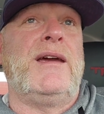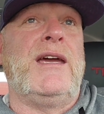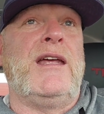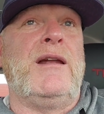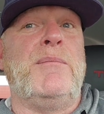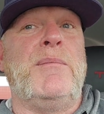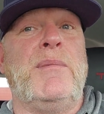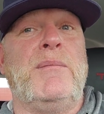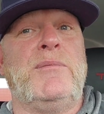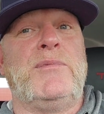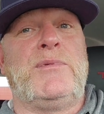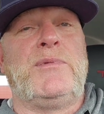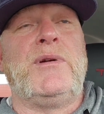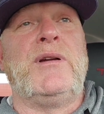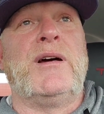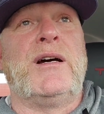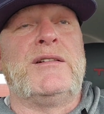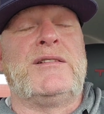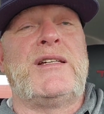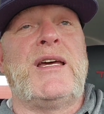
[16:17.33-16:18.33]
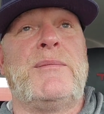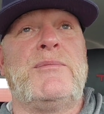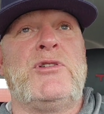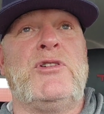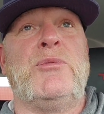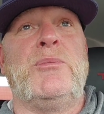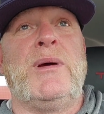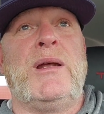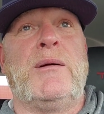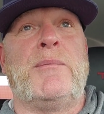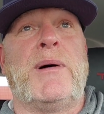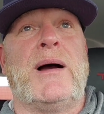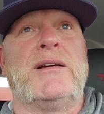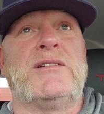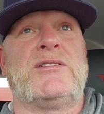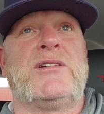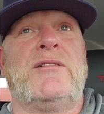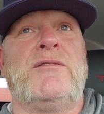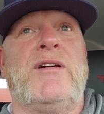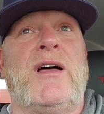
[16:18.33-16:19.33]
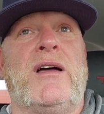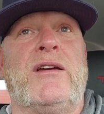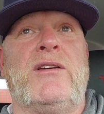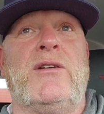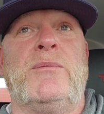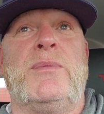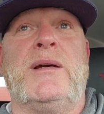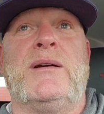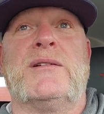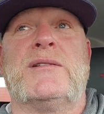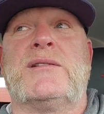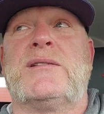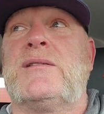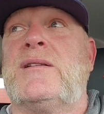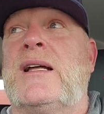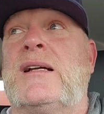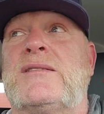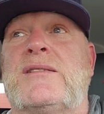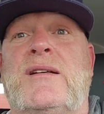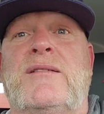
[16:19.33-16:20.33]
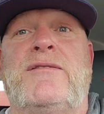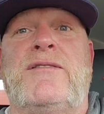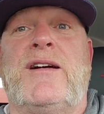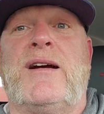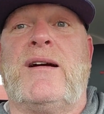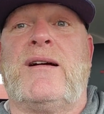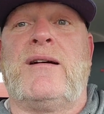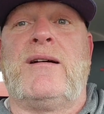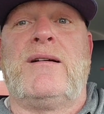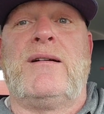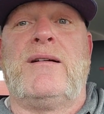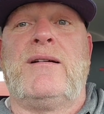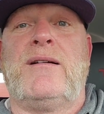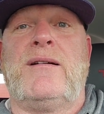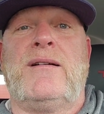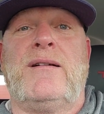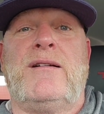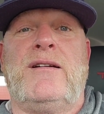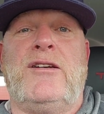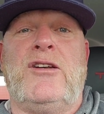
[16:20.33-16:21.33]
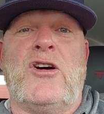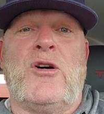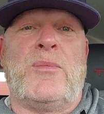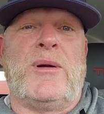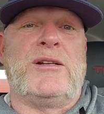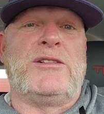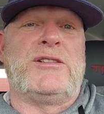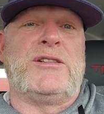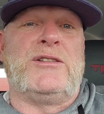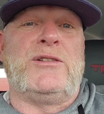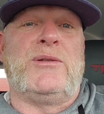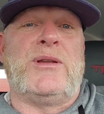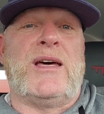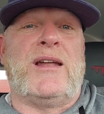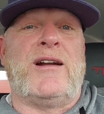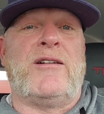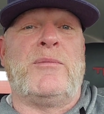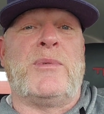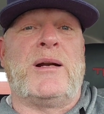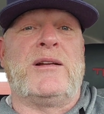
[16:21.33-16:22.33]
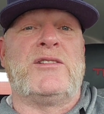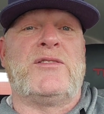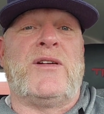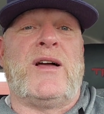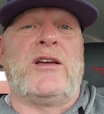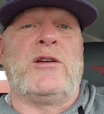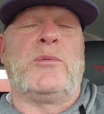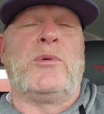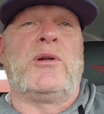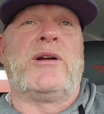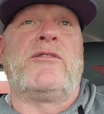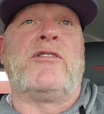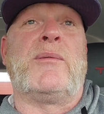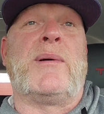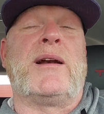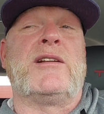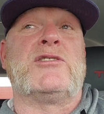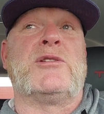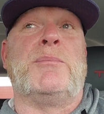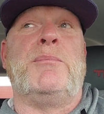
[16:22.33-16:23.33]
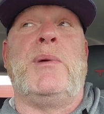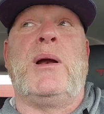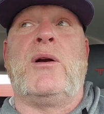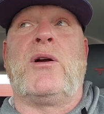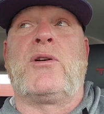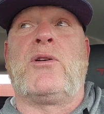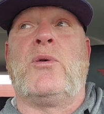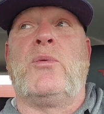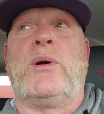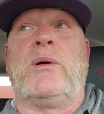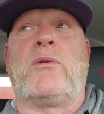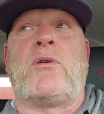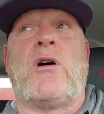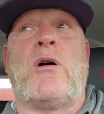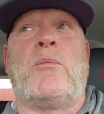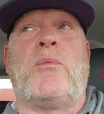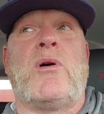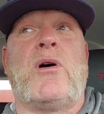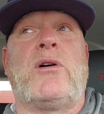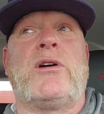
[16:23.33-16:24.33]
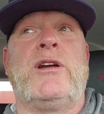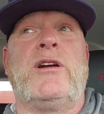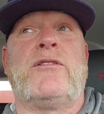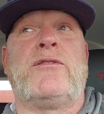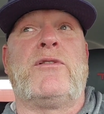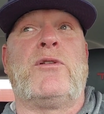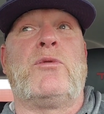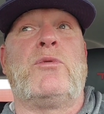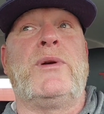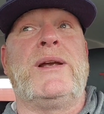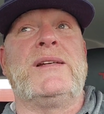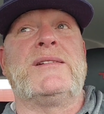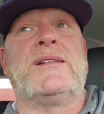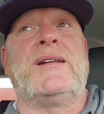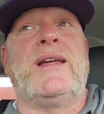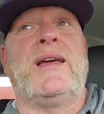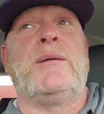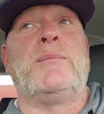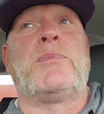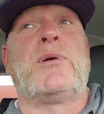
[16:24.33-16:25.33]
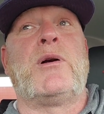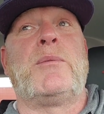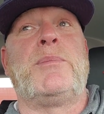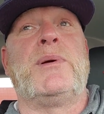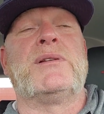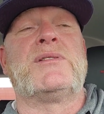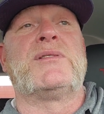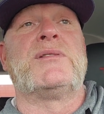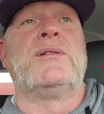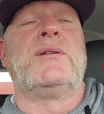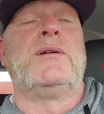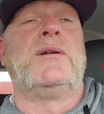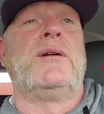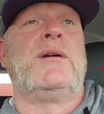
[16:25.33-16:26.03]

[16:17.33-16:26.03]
and attempt to minimize their value, because that's unfair. Nobody should do that. Everybody is valuable. Everybody's a miracle. We were all brought here for reason and purpose.